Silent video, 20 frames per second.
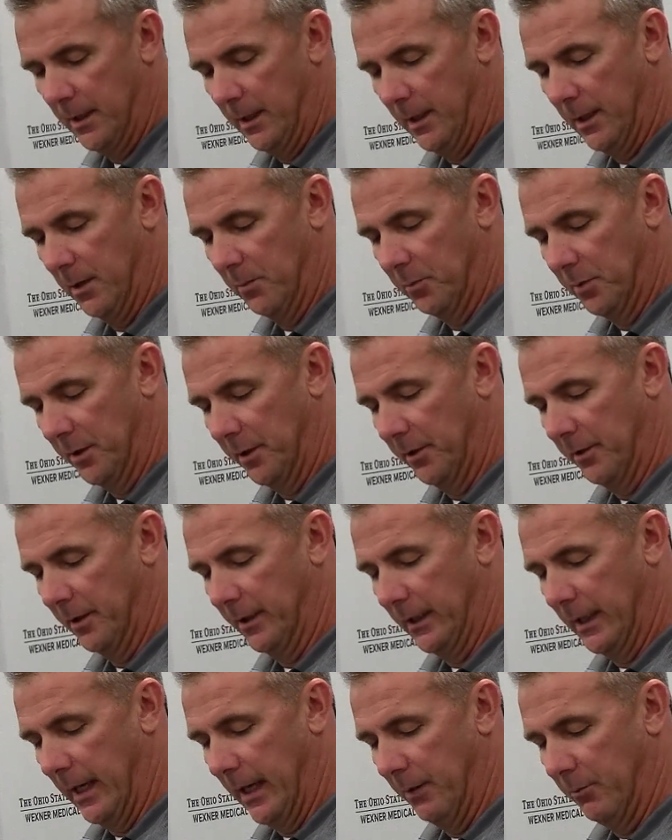And player of the
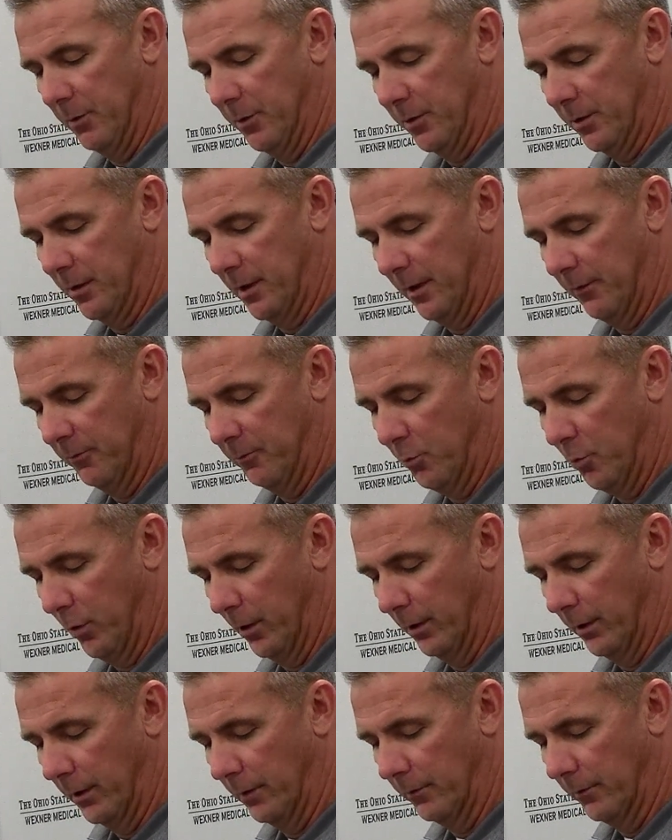game was Tuff
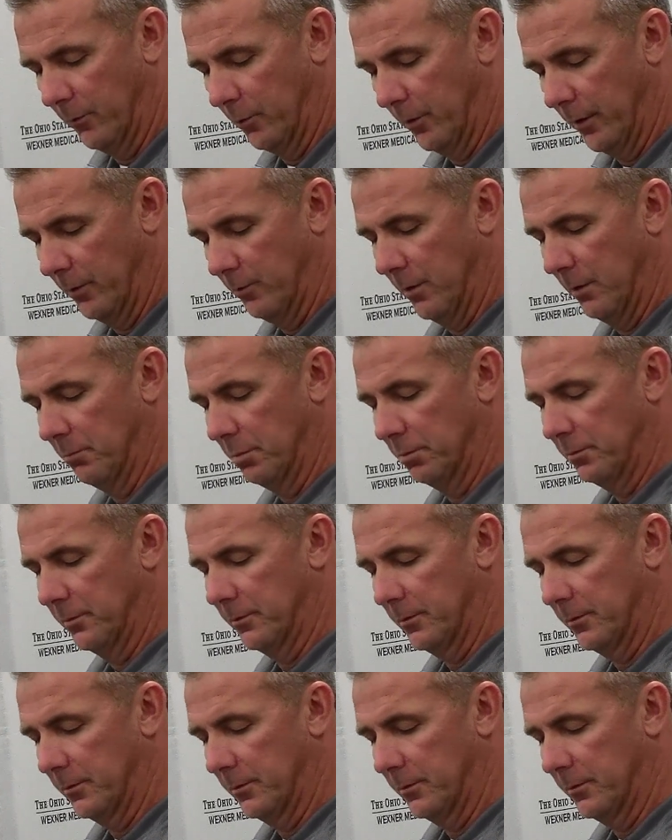Borland, 41